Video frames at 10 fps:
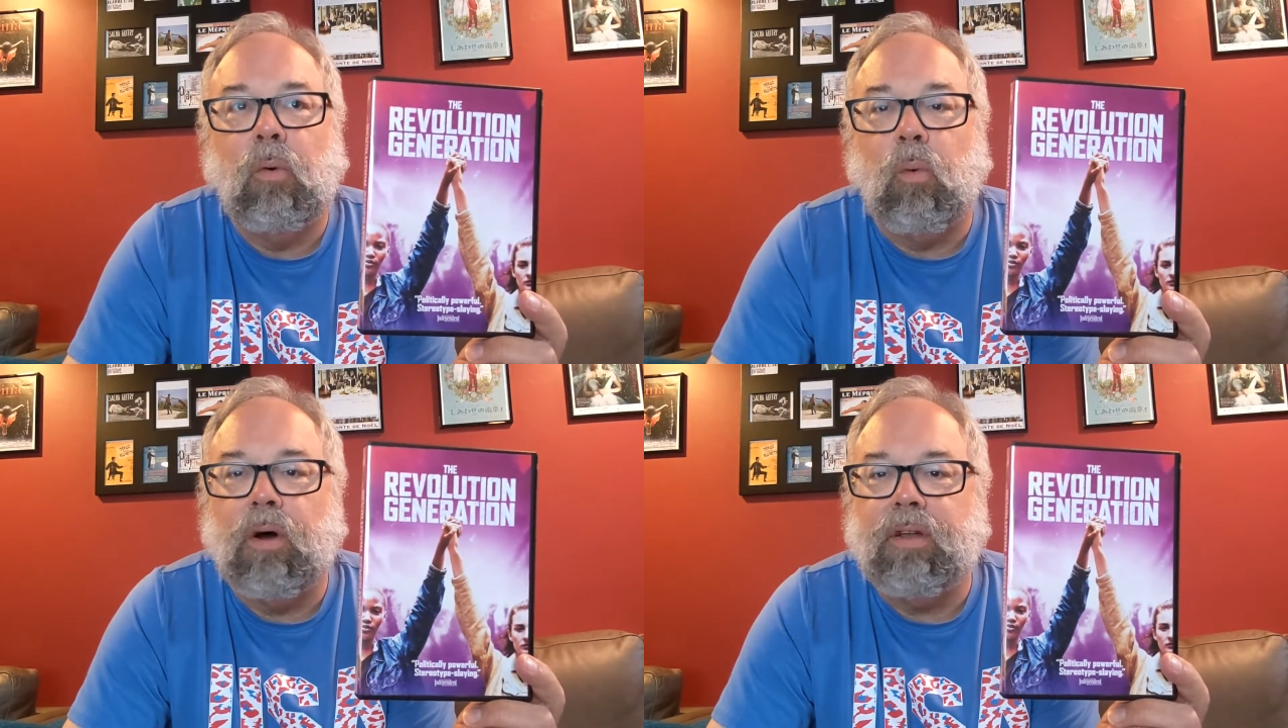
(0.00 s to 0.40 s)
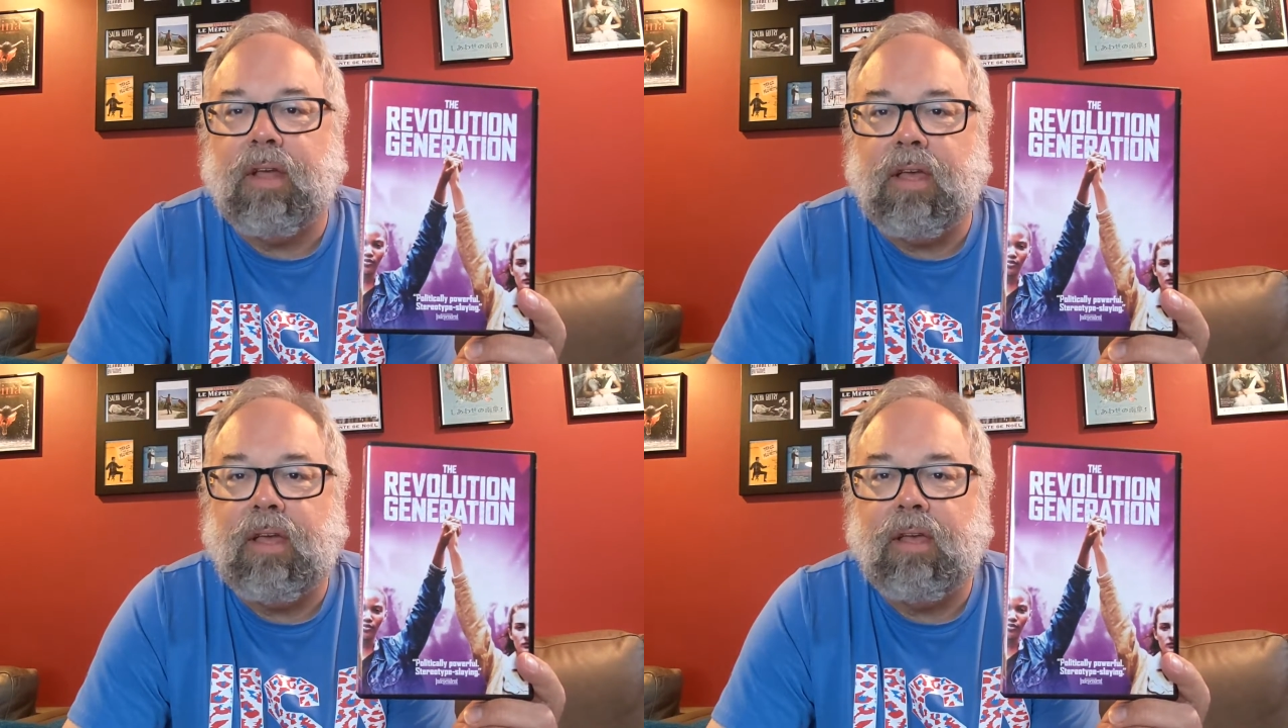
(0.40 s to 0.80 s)
what
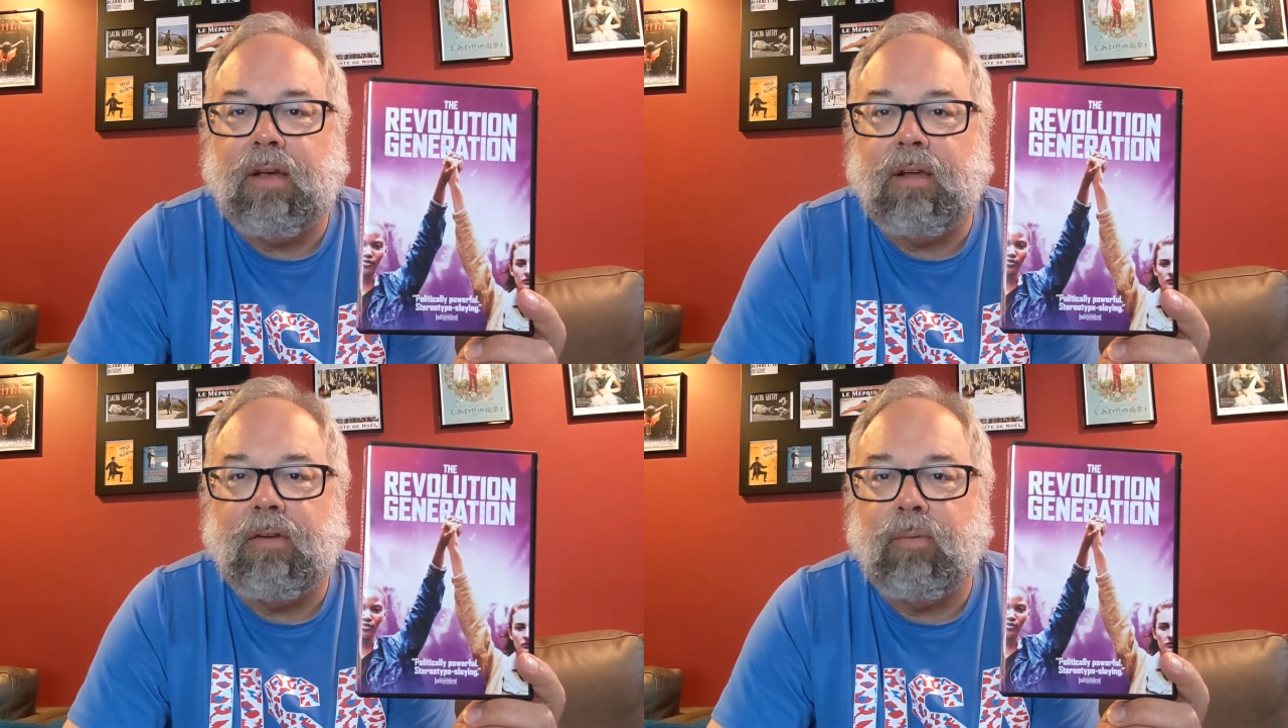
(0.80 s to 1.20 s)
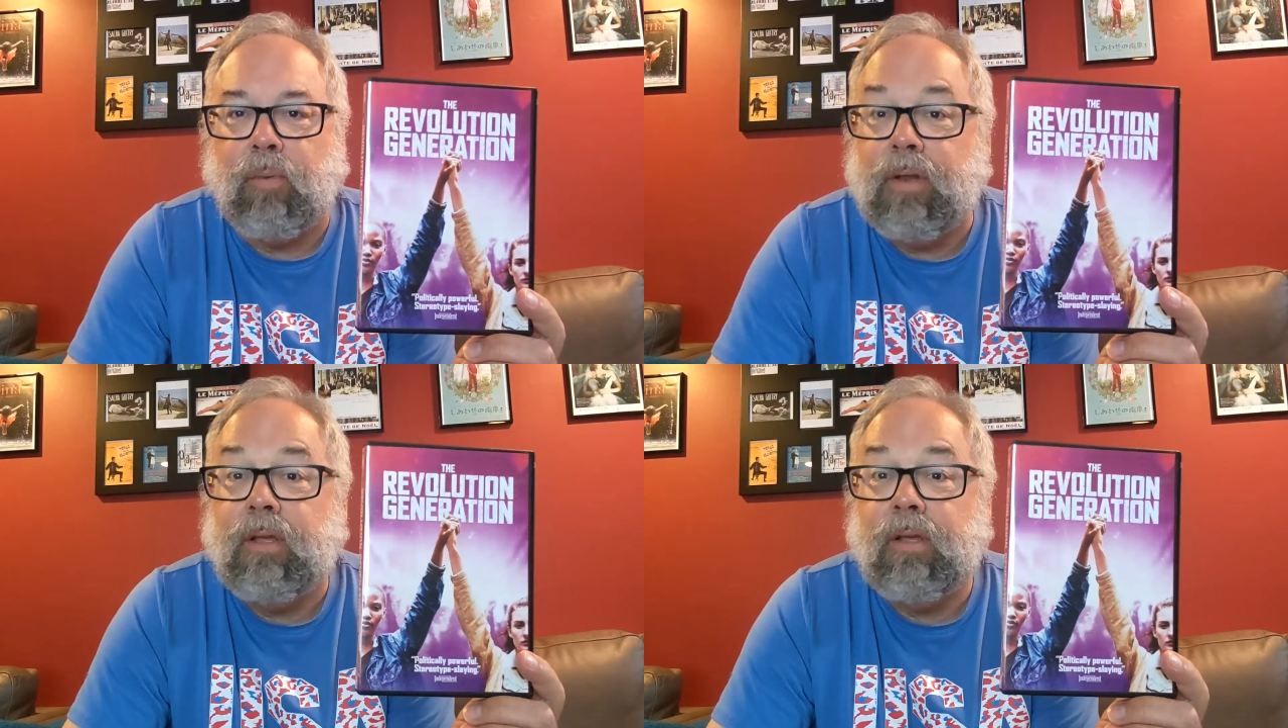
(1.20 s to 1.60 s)
a
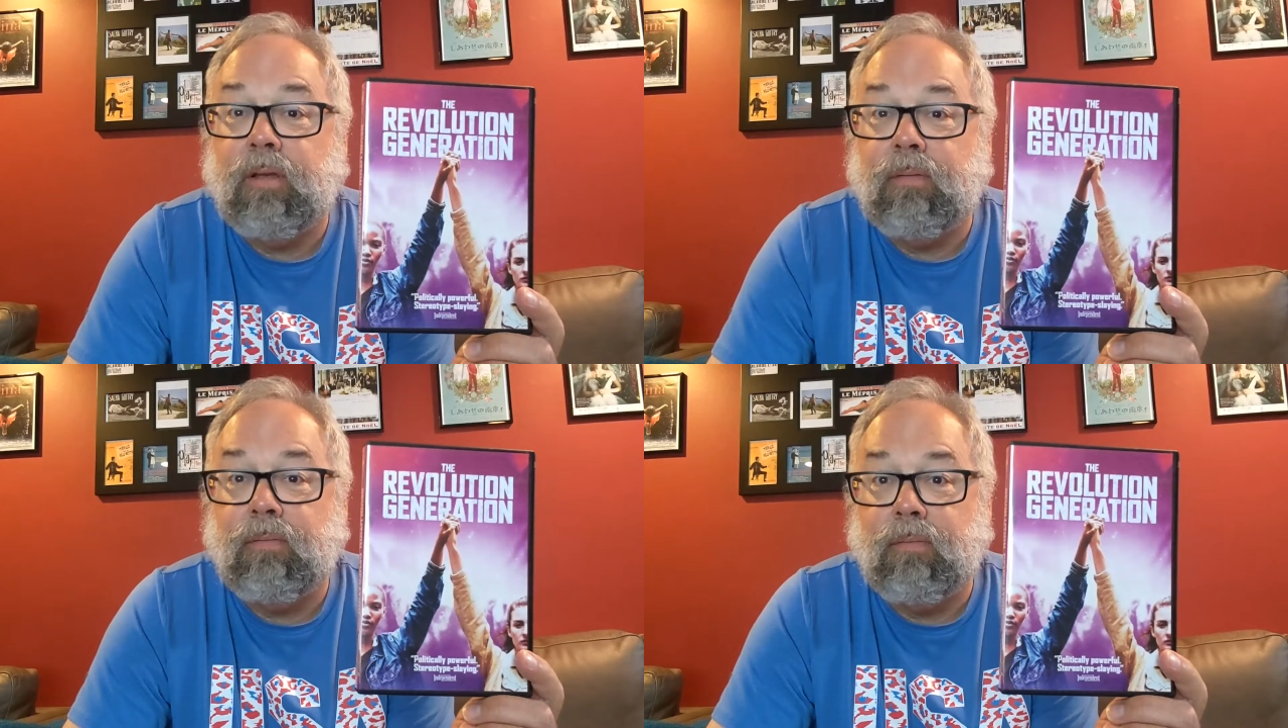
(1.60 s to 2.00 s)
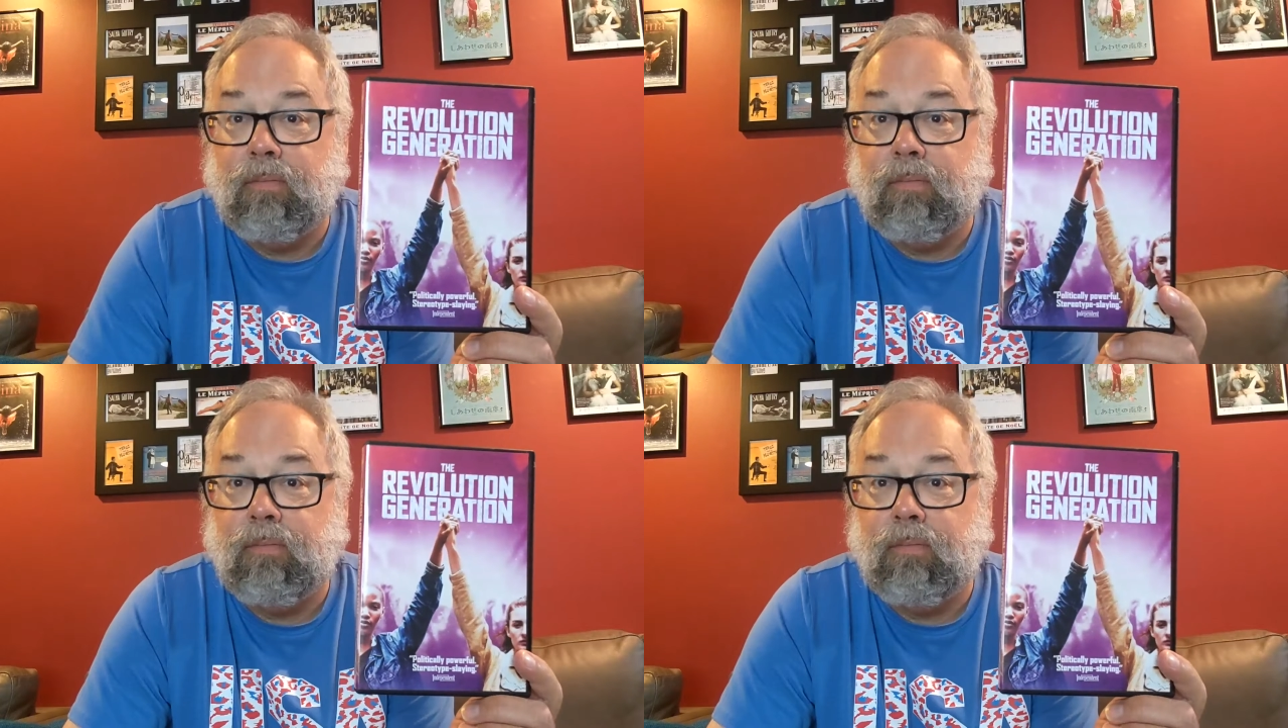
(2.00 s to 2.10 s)
21st